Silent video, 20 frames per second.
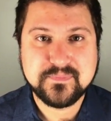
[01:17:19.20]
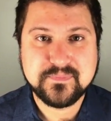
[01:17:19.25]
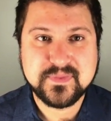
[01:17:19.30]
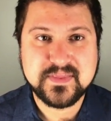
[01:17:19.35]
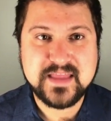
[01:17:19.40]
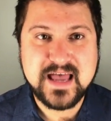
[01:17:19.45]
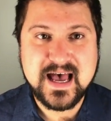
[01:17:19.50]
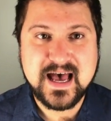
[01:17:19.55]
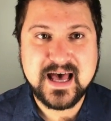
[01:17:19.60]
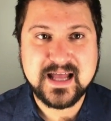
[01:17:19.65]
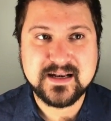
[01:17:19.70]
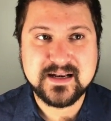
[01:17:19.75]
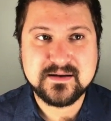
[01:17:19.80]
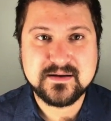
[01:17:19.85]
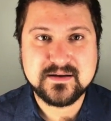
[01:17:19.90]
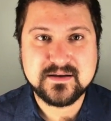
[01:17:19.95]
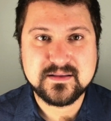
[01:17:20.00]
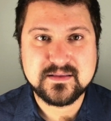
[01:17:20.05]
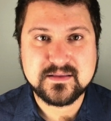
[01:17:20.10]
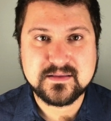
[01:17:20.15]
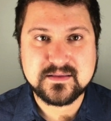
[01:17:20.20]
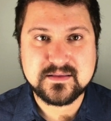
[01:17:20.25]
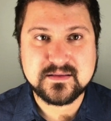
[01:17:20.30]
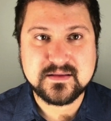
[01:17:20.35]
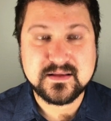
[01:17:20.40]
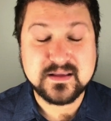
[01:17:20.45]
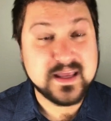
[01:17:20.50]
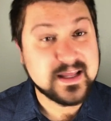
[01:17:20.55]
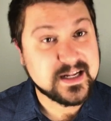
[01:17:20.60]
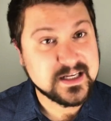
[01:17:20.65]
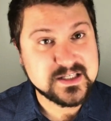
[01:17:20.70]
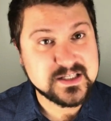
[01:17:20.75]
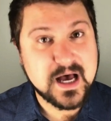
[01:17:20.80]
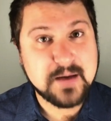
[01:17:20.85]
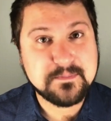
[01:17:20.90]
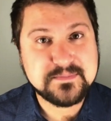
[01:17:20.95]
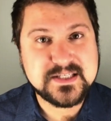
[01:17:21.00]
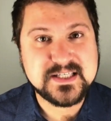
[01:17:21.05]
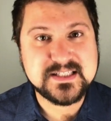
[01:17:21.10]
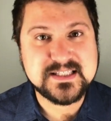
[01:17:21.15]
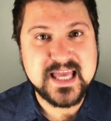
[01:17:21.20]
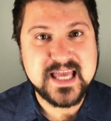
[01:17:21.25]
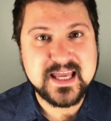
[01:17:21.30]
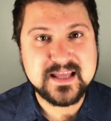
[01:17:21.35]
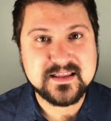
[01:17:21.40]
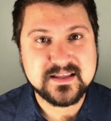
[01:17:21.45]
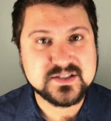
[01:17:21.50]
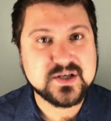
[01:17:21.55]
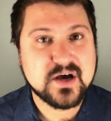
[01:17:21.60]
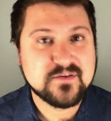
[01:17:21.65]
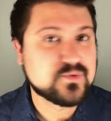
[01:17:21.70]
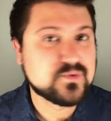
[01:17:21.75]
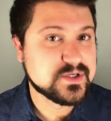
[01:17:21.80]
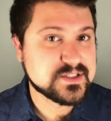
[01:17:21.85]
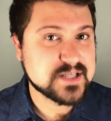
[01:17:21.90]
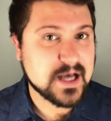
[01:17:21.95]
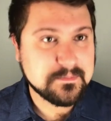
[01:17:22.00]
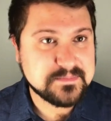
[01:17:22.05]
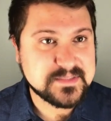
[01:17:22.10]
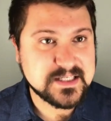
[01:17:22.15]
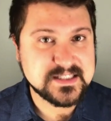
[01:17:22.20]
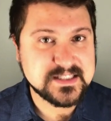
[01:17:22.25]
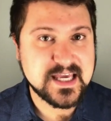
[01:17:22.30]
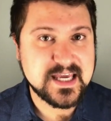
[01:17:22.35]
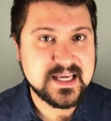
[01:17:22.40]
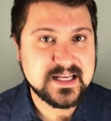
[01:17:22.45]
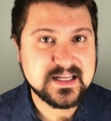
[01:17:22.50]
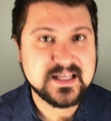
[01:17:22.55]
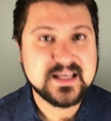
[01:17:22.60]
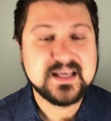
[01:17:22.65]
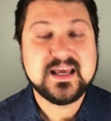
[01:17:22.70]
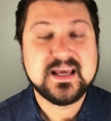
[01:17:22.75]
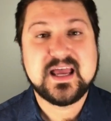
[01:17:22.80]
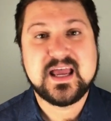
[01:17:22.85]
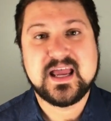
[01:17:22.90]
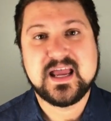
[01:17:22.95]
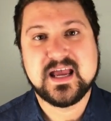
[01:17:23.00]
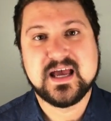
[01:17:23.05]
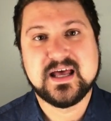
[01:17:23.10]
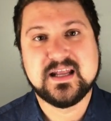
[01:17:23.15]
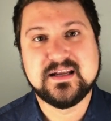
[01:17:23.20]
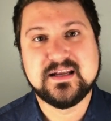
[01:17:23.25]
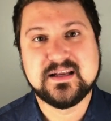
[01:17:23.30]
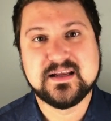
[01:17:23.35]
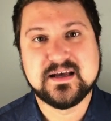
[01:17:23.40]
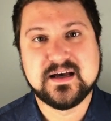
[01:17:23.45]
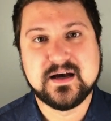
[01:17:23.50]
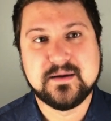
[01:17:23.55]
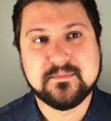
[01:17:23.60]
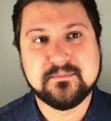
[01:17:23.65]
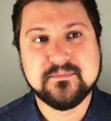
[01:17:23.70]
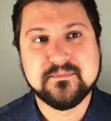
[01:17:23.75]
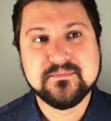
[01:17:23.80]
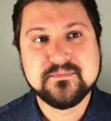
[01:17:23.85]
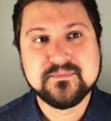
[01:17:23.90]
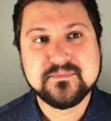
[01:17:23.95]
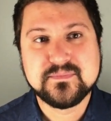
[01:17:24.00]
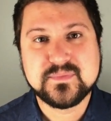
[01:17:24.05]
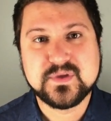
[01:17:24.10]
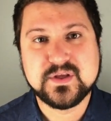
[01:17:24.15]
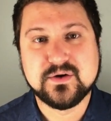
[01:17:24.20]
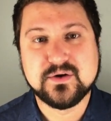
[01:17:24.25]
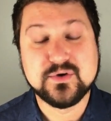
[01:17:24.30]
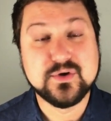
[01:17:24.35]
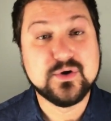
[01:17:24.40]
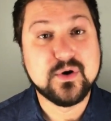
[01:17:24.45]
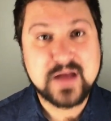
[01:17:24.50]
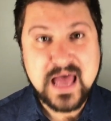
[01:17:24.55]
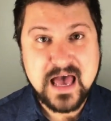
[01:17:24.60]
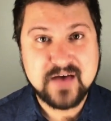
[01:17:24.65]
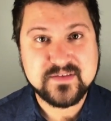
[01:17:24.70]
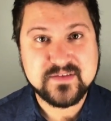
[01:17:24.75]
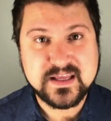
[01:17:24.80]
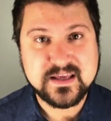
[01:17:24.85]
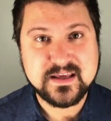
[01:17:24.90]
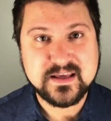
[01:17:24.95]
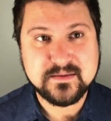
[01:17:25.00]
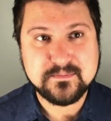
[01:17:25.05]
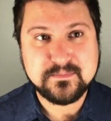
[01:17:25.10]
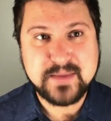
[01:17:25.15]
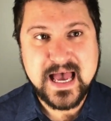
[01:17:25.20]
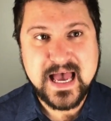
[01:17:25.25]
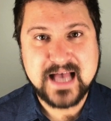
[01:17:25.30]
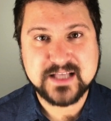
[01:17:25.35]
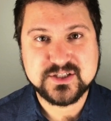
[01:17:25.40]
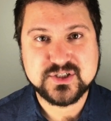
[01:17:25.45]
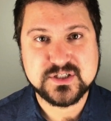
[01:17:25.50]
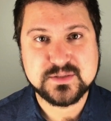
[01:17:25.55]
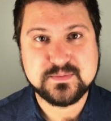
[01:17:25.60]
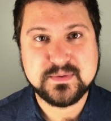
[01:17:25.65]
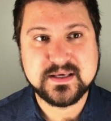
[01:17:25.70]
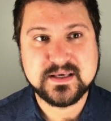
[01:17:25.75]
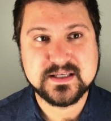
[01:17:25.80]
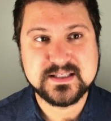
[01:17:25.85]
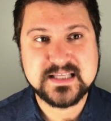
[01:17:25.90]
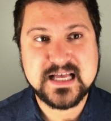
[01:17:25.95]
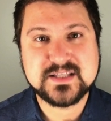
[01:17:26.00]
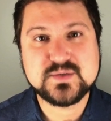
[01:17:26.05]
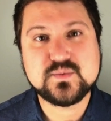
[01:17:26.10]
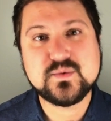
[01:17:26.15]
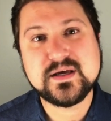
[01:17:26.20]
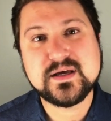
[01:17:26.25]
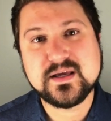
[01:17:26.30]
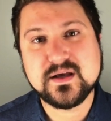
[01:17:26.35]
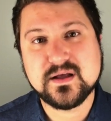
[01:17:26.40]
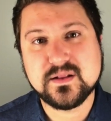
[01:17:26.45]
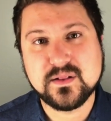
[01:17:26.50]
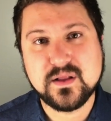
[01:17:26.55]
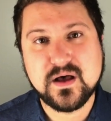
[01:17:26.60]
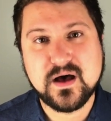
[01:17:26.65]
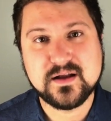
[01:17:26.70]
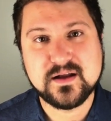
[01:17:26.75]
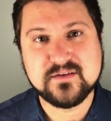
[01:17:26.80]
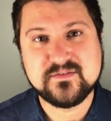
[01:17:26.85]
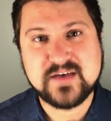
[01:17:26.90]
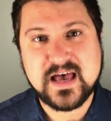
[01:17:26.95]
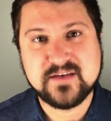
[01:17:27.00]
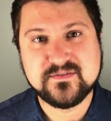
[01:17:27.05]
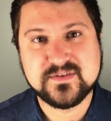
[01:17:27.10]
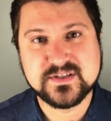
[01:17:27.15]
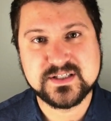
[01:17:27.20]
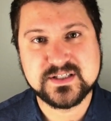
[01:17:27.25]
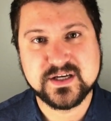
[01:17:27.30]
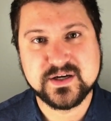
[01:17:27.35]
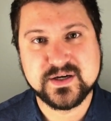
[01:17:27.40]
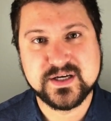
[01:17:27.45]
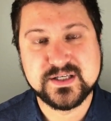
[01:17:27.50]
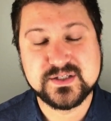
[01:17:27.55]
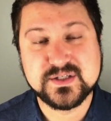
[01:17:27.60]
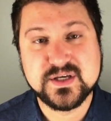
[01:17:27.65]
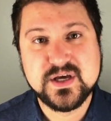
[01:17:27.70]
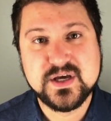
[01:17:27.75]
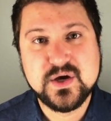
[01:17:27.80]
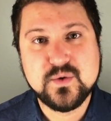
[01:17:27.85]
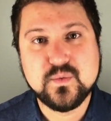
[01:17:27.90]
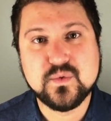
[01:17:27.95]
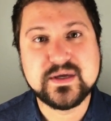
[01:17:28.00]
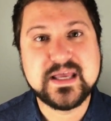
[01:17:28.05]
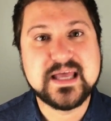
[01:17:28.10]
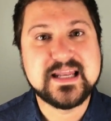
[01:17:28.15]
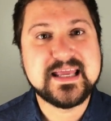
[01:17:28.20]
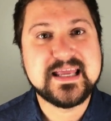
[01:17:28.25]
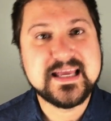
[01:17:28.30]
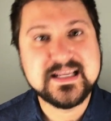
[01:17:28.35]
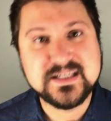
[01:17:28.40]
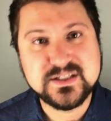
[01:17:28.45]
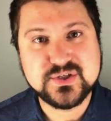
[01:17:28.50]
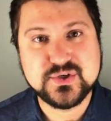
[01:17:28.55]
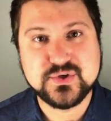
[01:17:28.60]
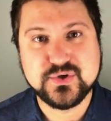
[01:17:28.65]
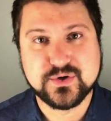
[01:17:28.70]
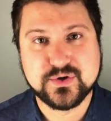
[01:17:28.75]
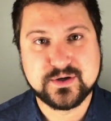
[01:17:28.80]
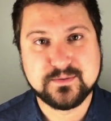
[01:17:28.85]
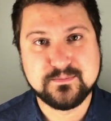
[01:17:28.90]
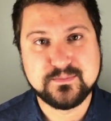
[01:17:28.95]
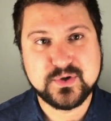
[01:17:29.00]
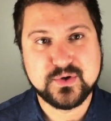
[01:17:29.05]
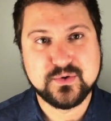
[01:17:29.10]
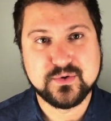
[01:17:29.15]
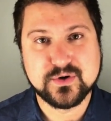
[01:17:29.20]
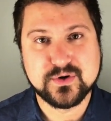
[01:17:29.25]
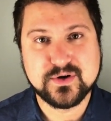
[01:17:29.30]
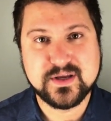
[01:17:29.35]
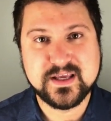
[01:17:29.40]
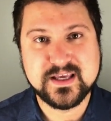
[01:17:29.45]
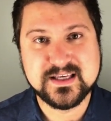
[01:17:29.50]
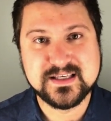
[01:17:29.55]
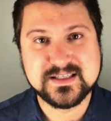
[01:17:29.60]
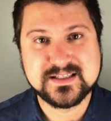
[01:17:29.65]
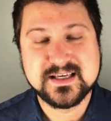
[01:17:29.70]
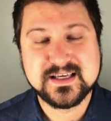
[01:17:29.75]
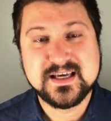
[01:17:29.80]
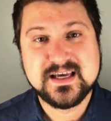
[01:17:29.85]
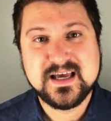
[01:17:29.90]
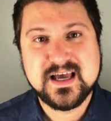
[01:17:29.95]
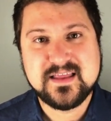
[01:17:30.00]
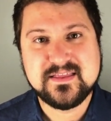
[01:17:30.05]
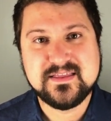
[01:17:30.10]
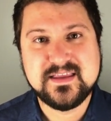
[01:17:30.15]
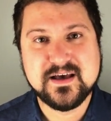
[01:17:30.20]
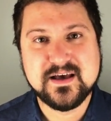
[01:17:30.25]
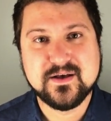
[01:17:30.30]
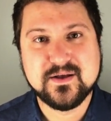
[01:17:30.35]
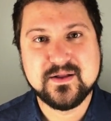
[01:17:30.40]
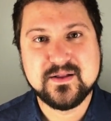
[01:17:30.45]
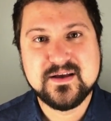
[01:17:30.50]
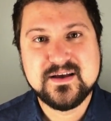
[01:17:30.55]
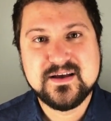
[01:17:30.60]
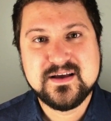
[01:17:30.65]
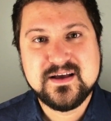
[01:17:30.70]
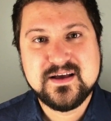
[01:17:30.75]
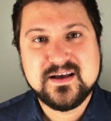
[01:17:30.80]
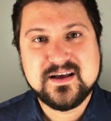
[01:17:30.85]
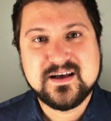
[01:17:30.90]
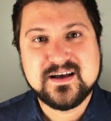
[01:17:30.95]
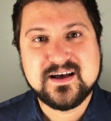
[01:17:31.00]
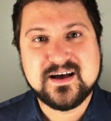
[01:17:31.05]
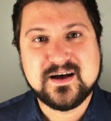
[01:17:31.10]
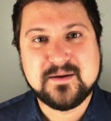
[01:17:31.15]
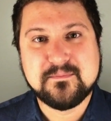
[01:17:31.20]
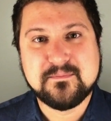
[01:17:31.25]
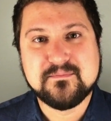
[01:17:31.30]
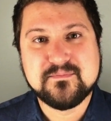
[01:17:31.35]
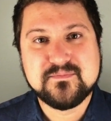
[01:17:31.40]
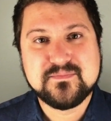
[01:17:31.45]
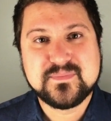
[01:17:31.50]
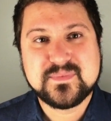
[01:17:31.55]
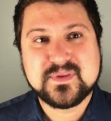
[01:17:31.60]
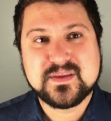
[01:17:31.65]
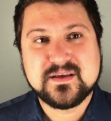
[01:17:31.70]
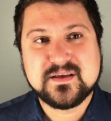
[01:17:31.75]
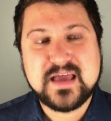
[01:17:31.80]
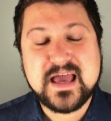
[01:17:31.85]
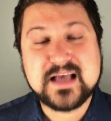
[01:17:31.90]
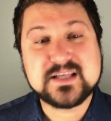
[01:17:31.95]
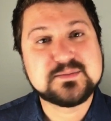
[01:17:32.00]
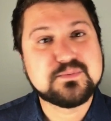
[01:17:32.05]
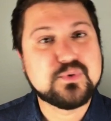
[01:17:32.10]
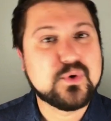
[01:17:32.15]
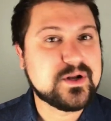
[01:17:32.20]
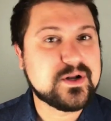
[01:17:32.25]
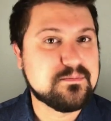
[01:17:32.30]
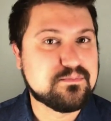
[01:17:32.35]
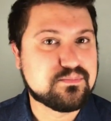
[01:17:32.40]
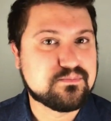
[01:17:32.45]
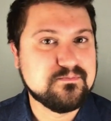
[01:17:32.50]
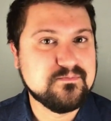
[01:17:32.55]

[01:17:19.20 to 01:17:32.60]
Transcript: that it is up to date, the software is up to date, and you don't have any patches, because that's why a lot of adversaries will get into your computer. Is they'll exploit a